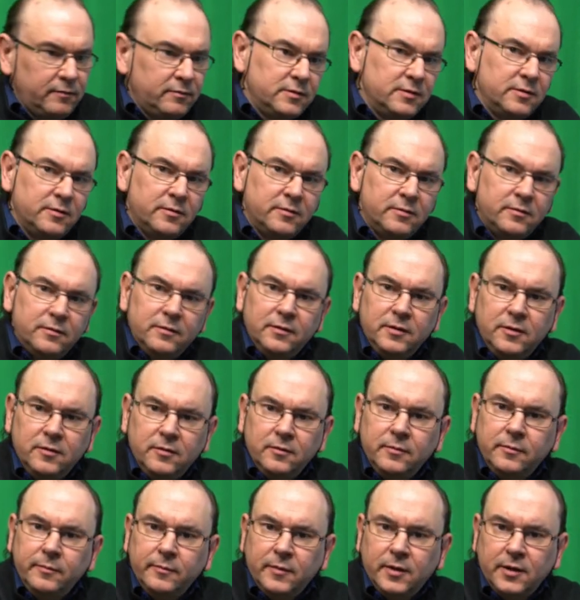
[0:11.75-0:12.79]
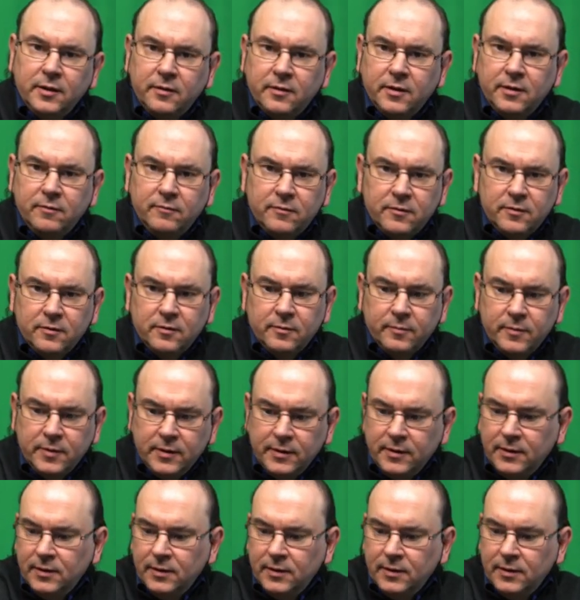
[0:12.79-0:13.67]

So when you migrate from